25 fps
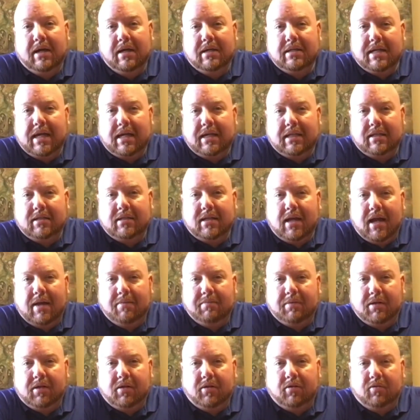take the
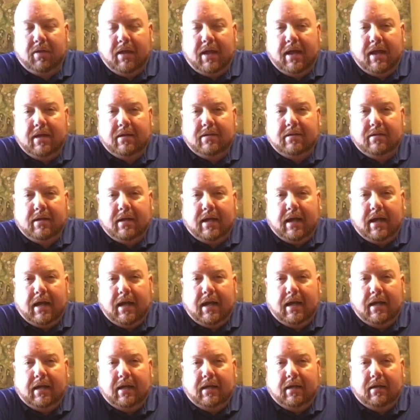time to do that,
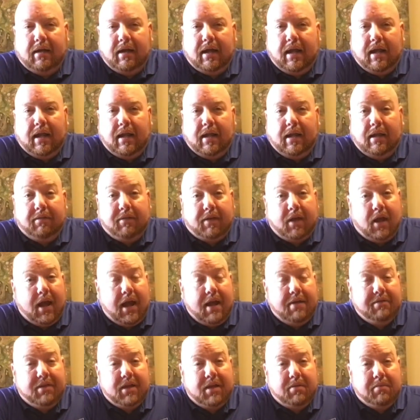and if you
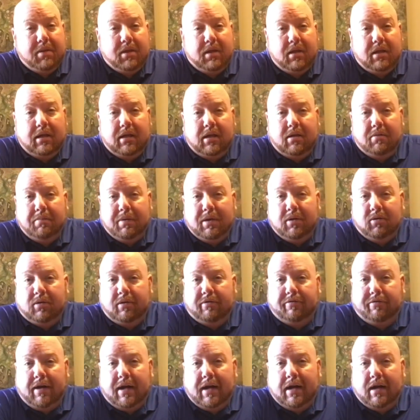have the ability to build
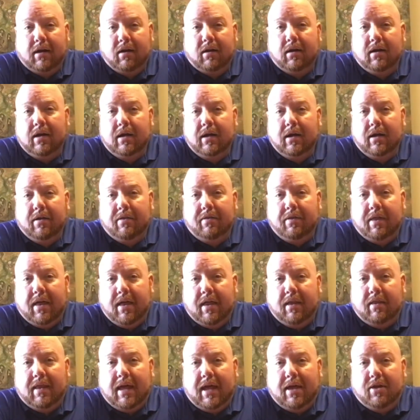a fire,
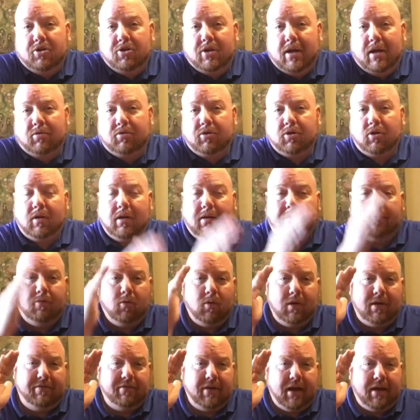then that shelter at a
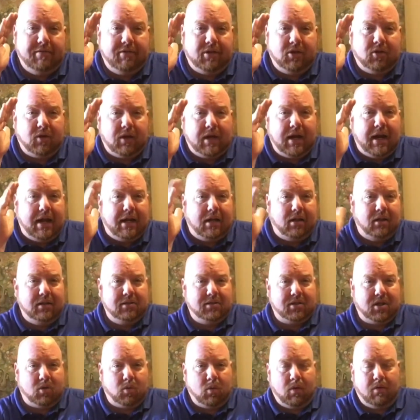45-degree angle
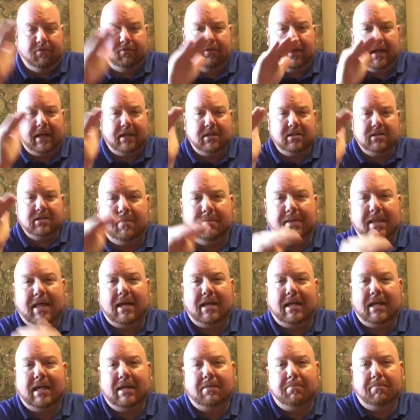is going to reflect of
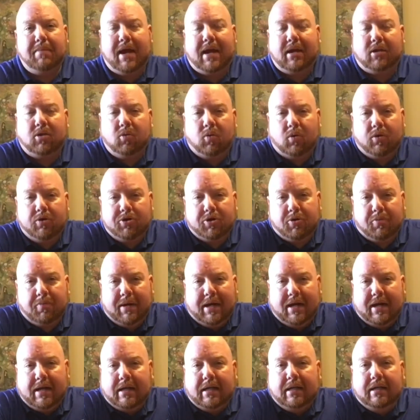that heat back towards your
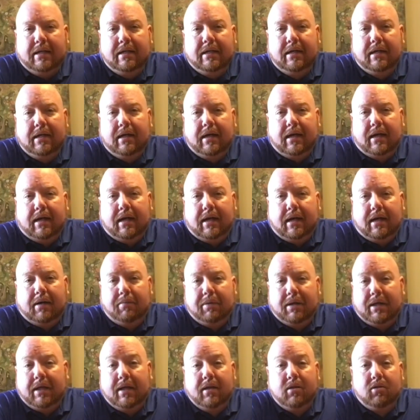body.
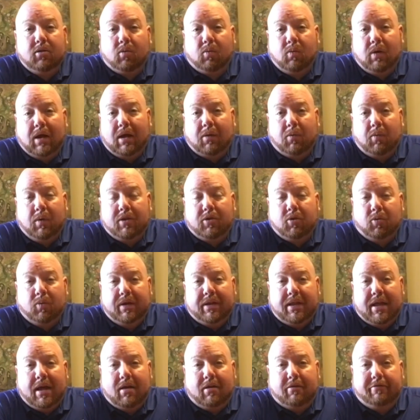But either way, with or
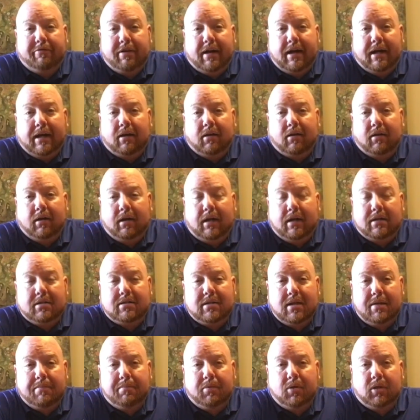without a fire, a
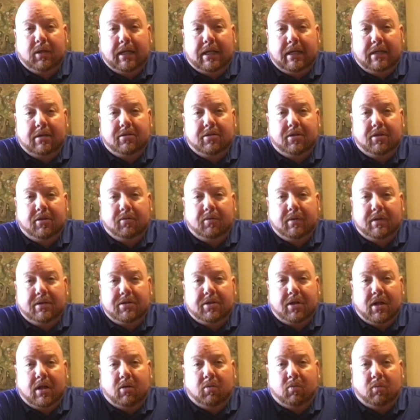simple lean-to is
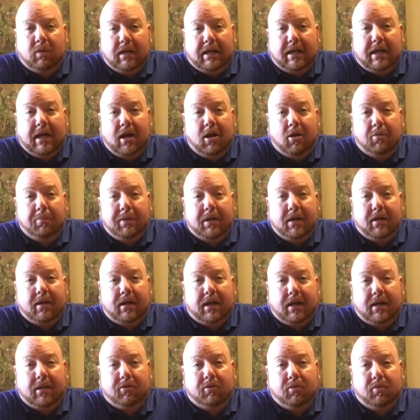going to really help you
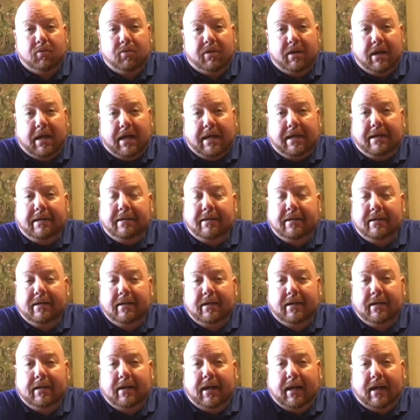get through the night.
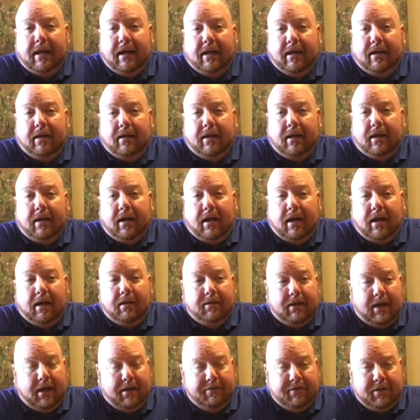And
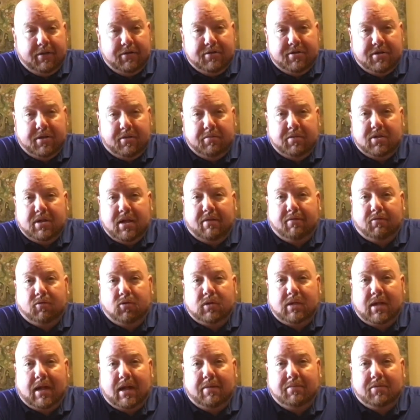I've used them several
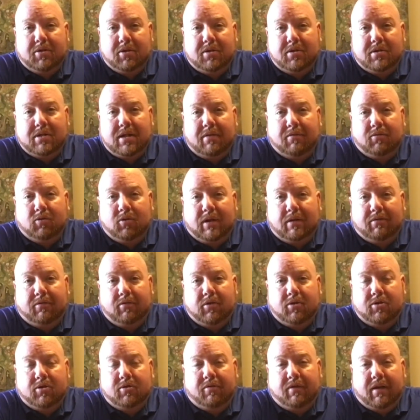times on several
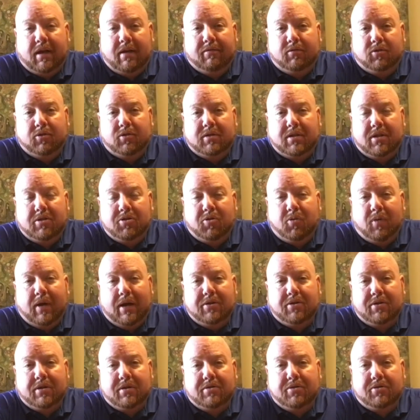different survival
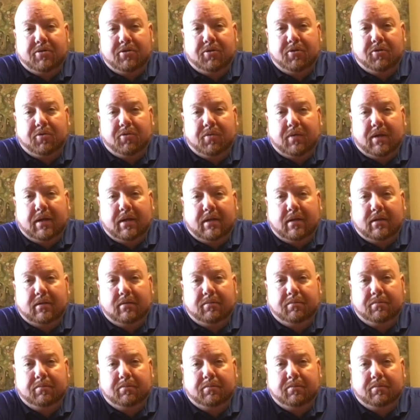situations to